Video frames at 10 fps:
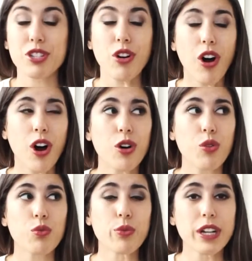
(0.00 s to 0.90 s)
So
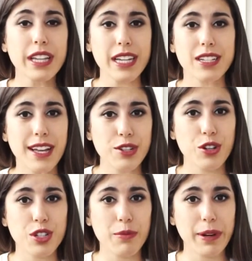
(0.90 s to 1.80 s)
all really
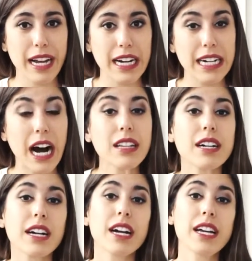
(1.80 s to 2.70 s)
intentional to bring
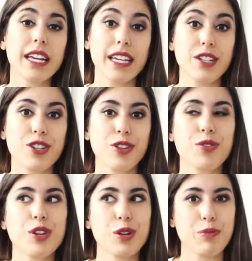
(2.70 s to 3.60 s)
color
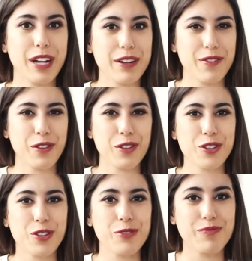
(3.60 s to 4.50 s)
into your brand photo
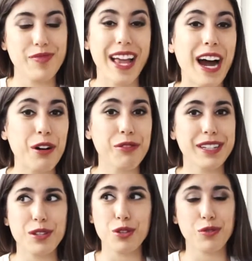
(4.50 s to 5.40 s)
shoot, now
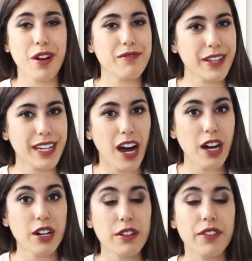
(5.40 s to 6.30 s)
into
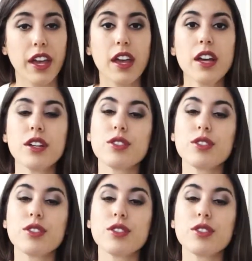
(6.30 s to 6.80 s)
videography,